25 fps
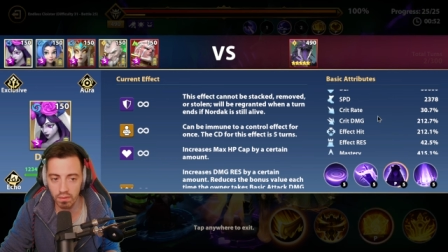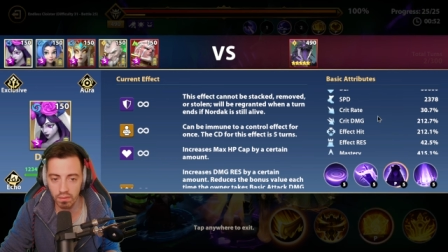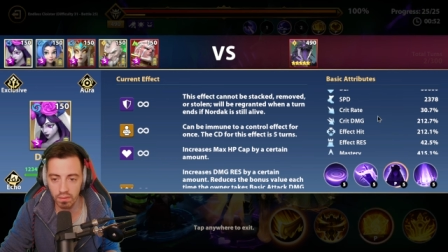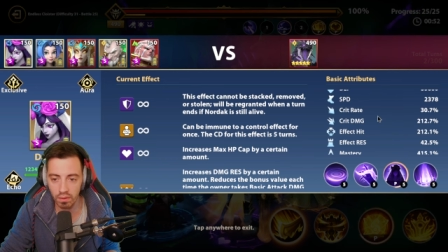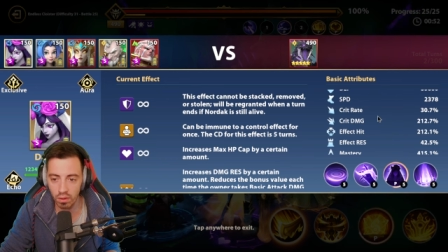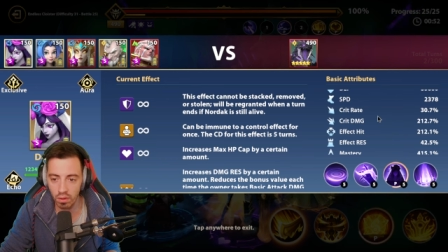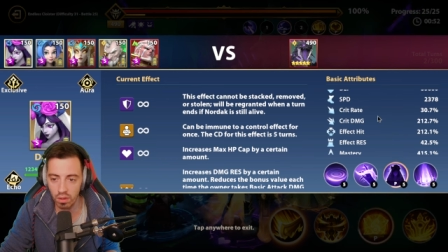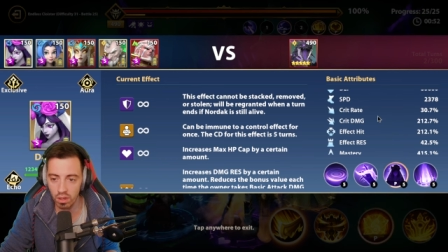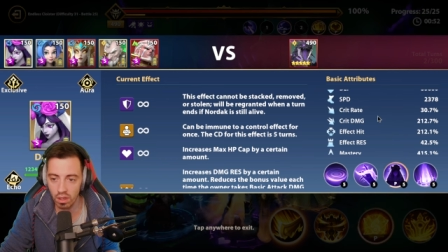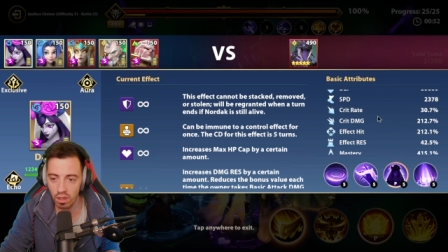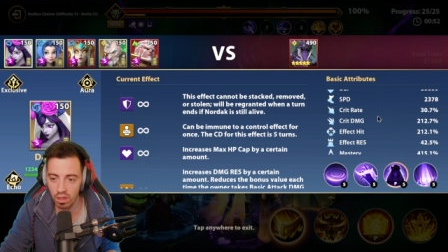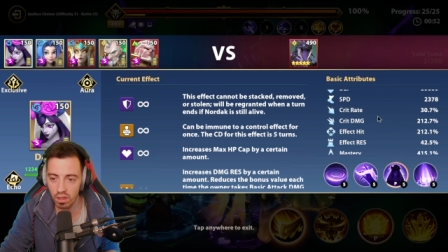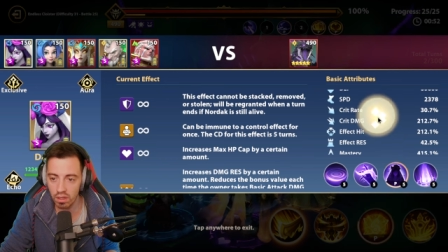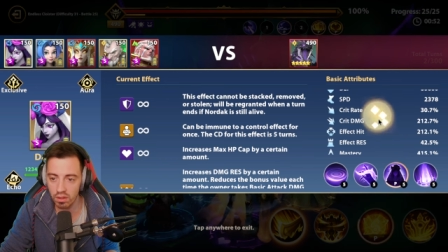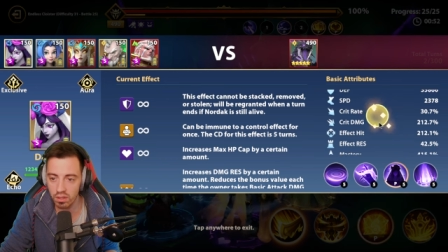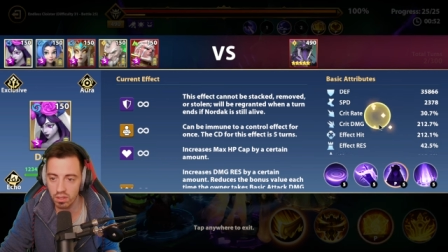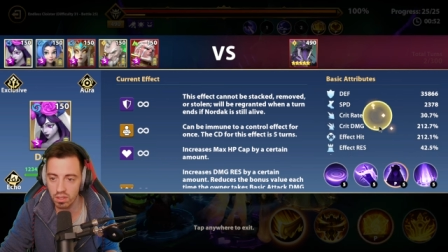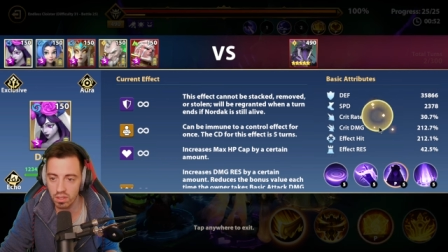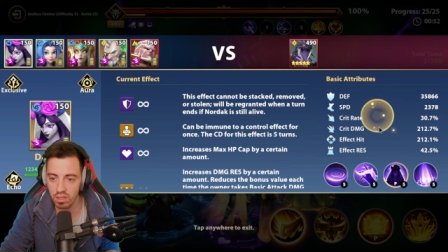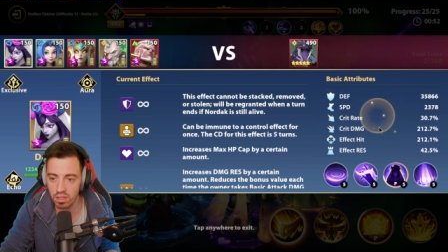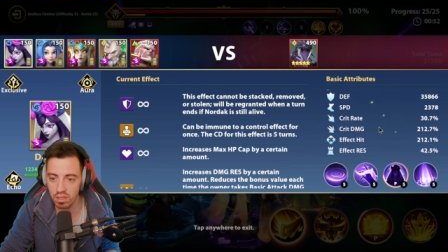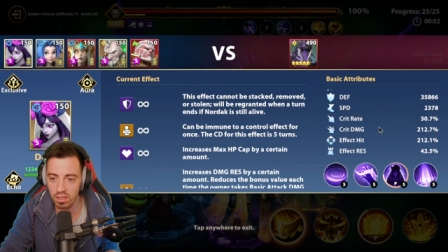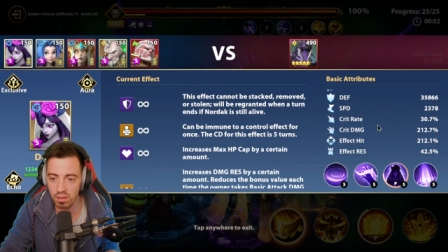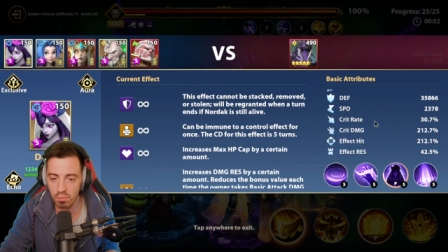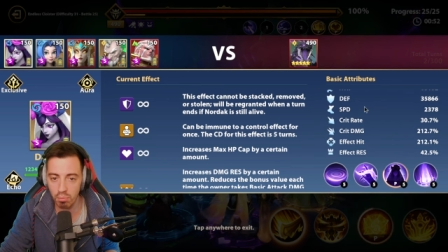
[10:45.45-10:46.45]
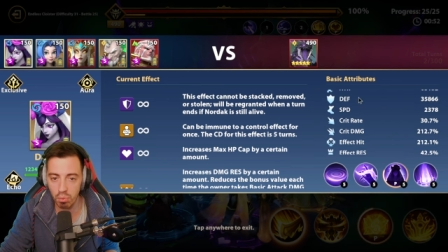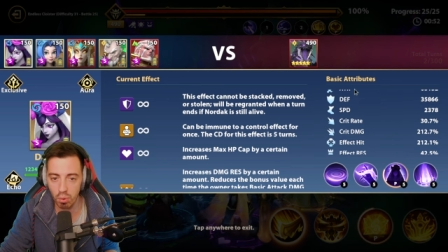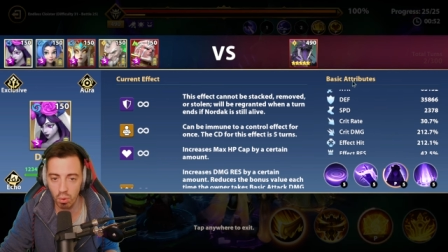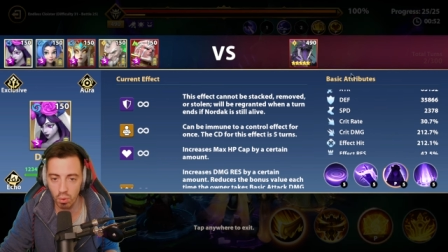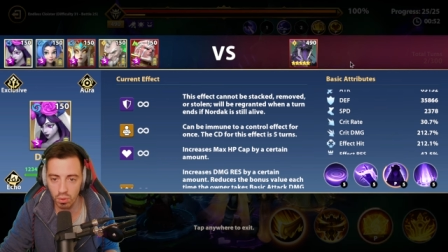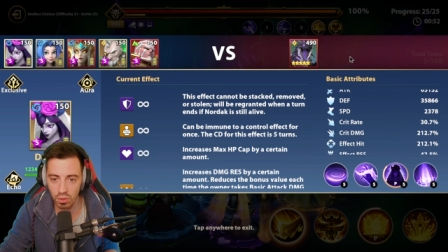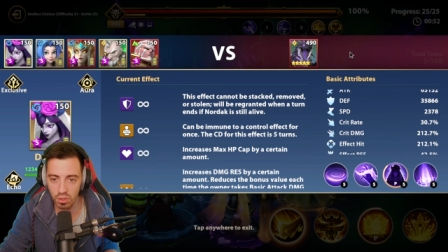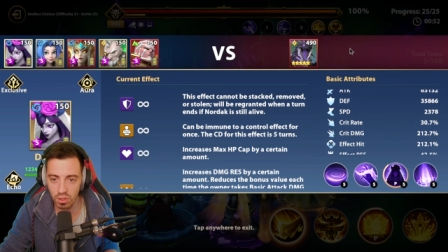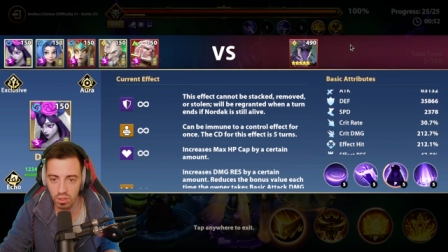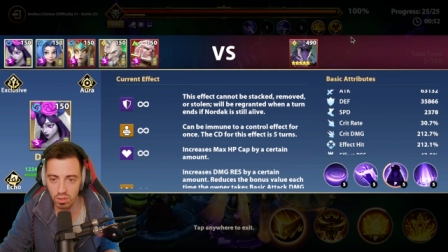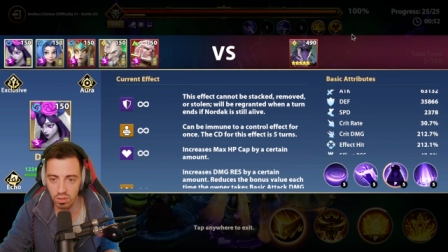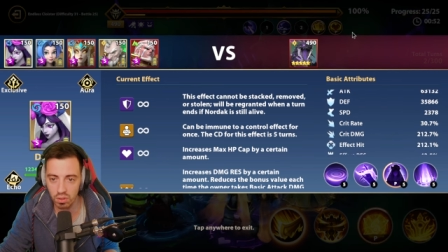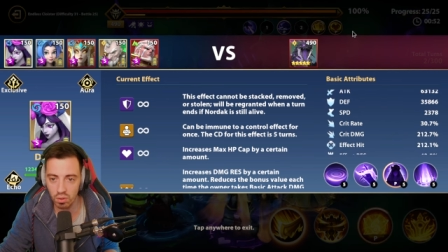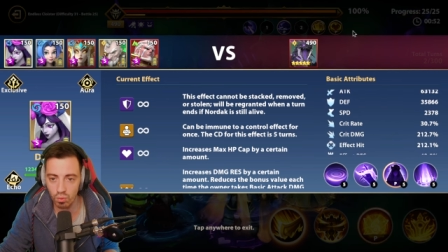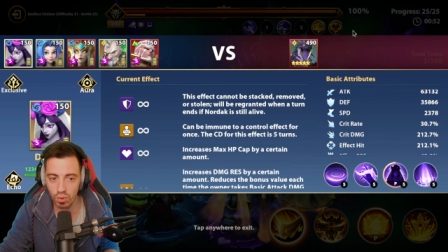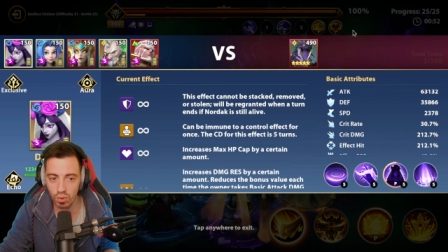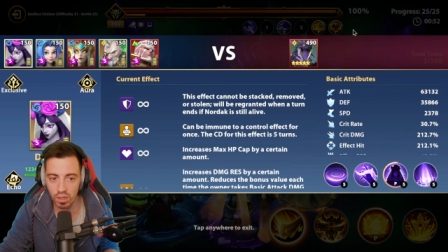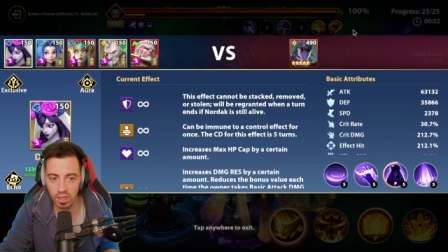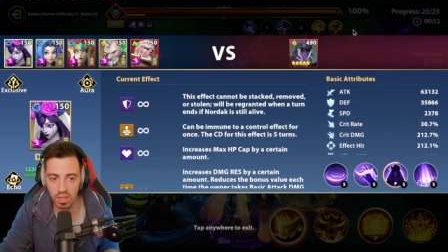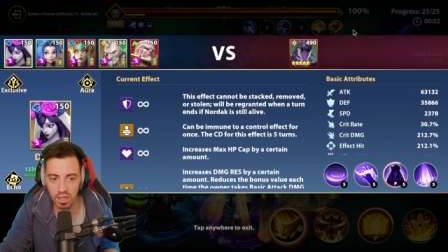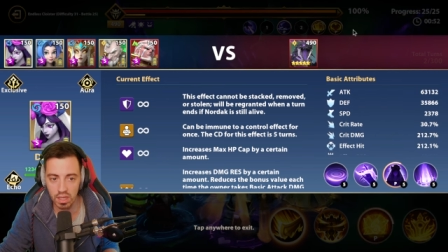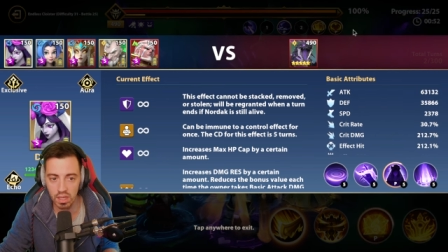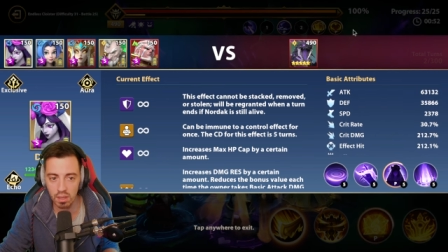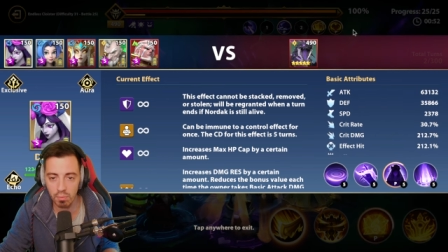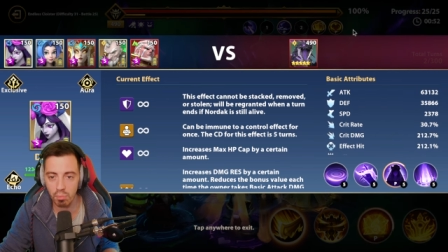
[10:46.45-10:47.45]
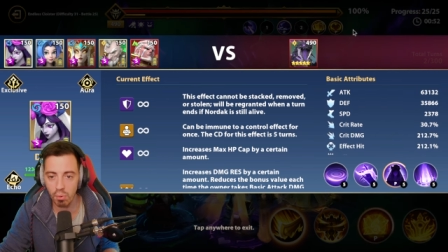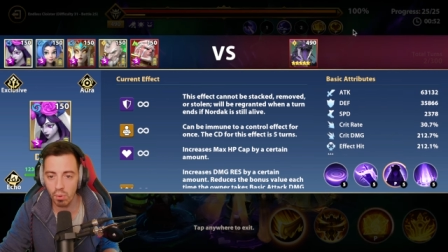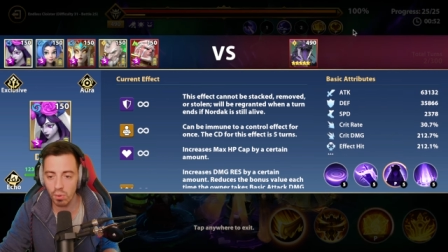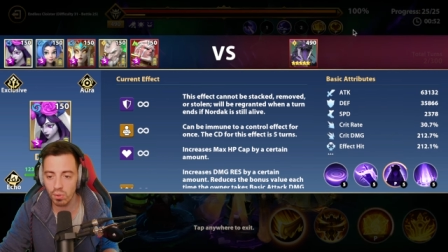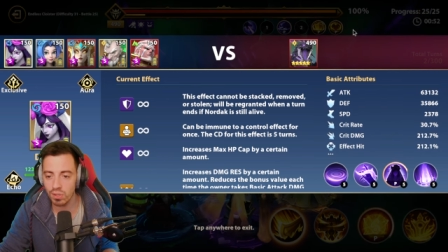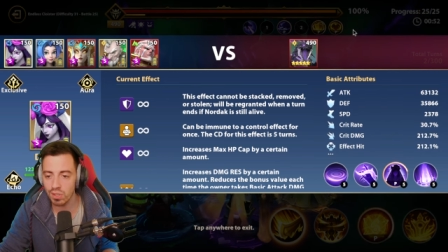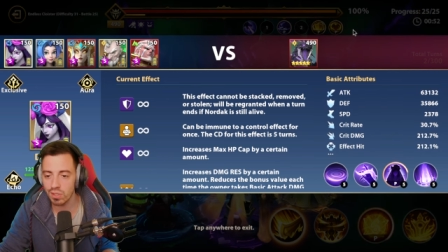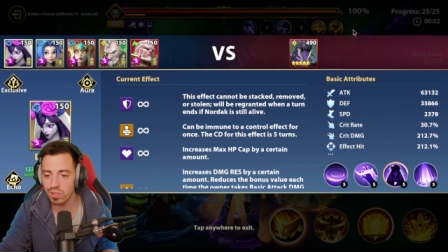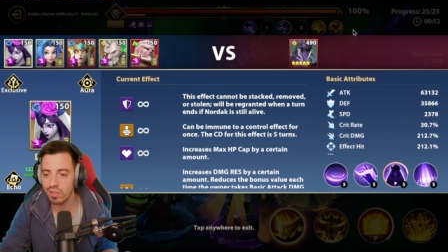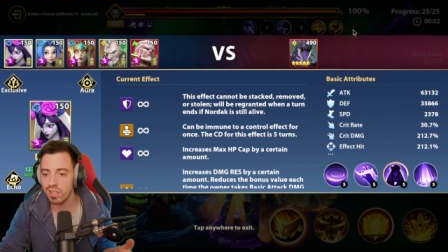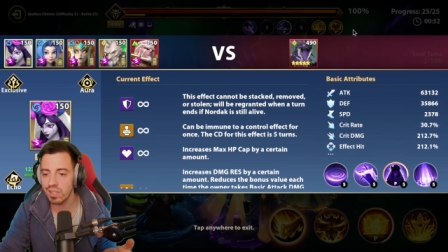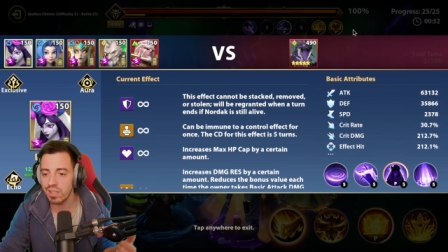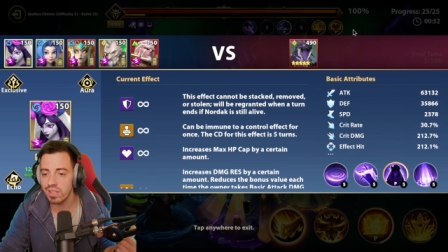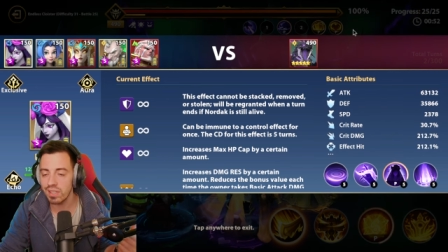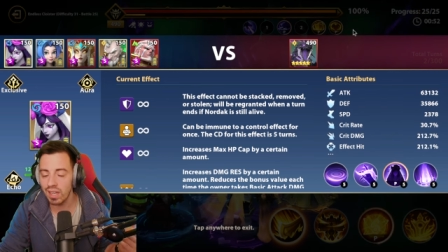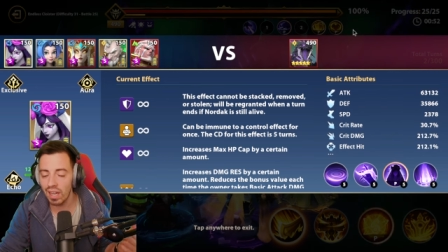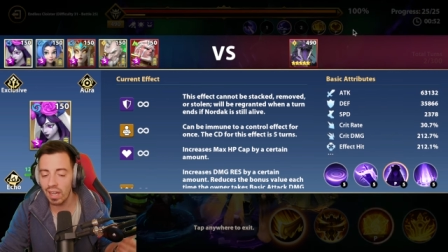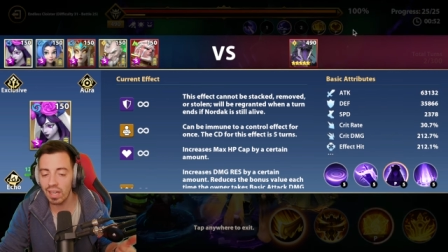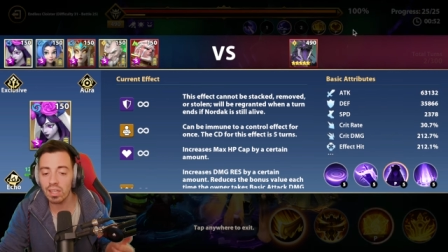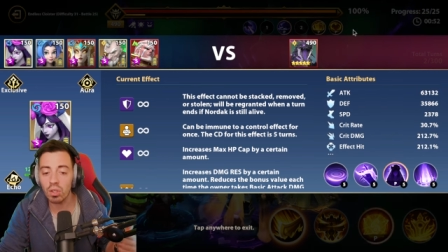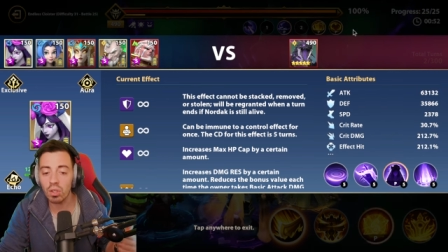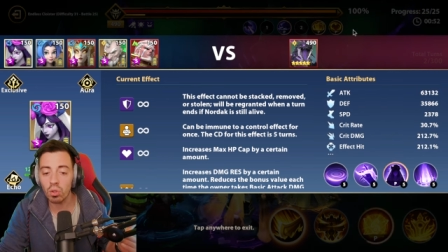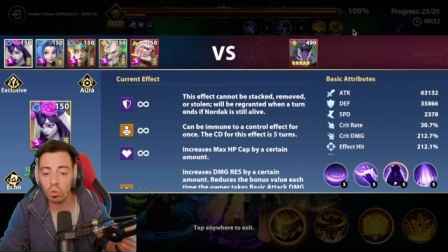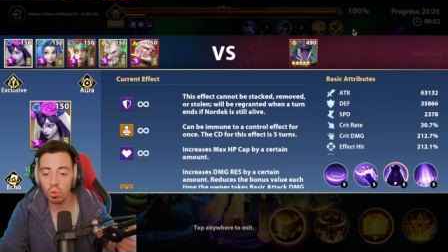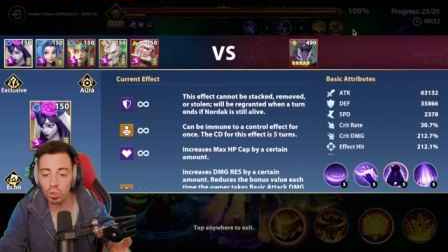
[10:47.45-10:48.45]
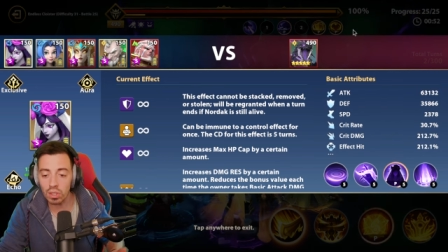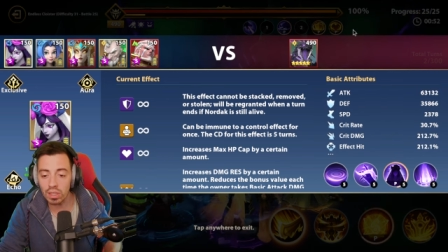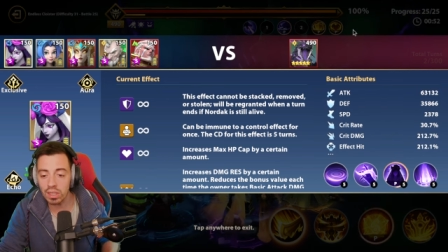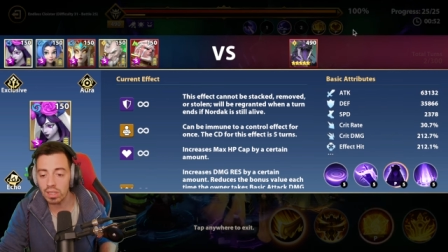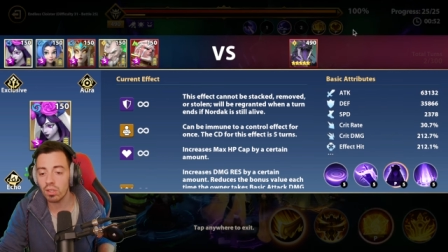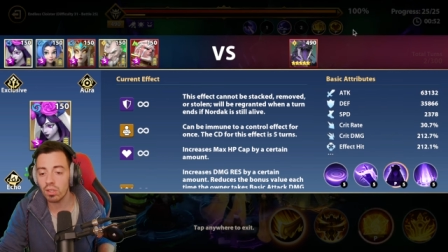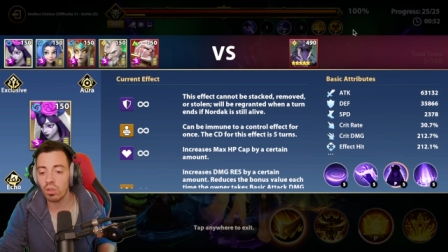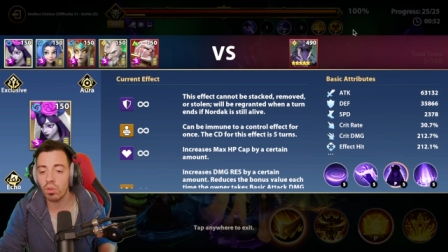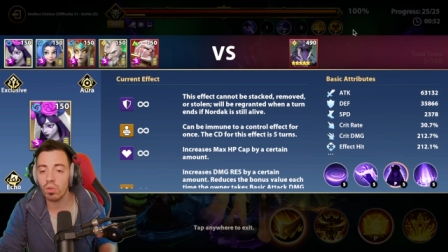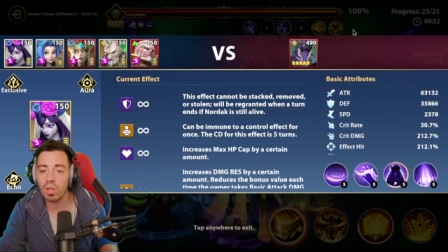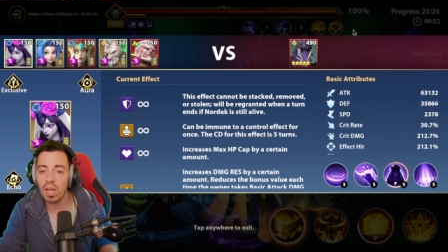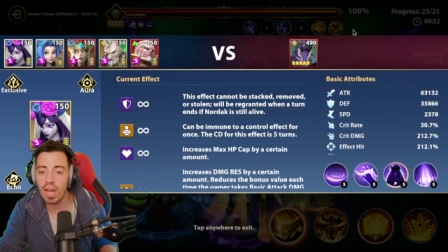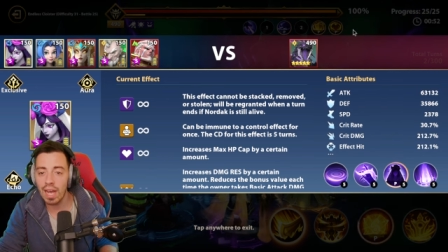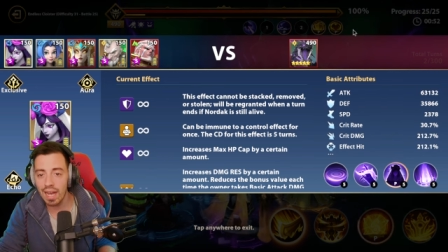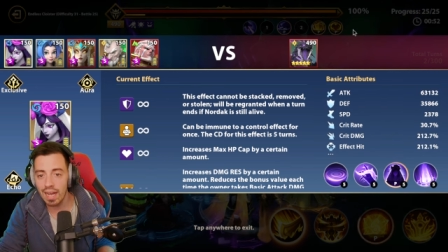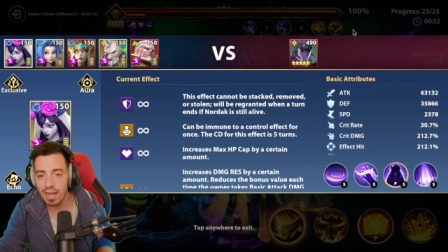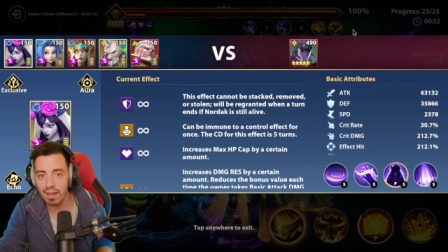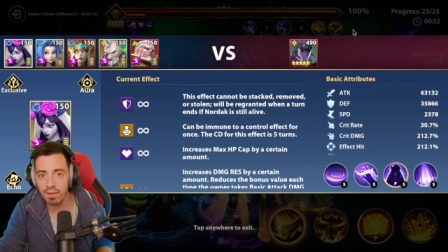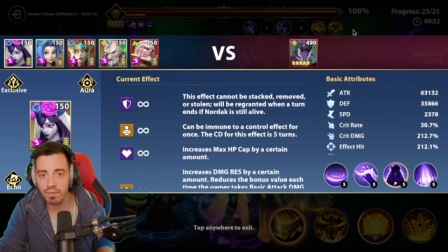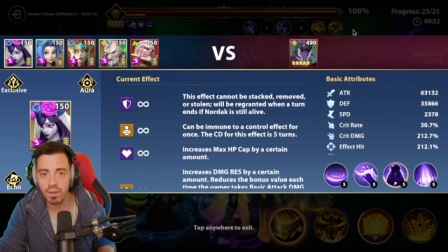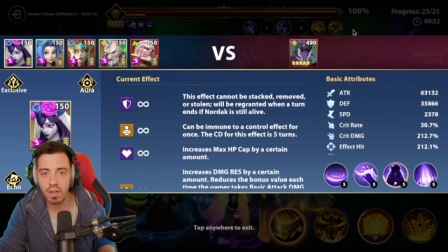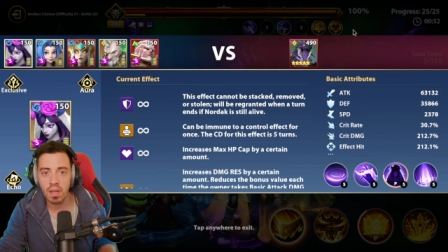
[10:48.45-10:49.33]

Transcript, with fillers: okay this is important really important and then you need to have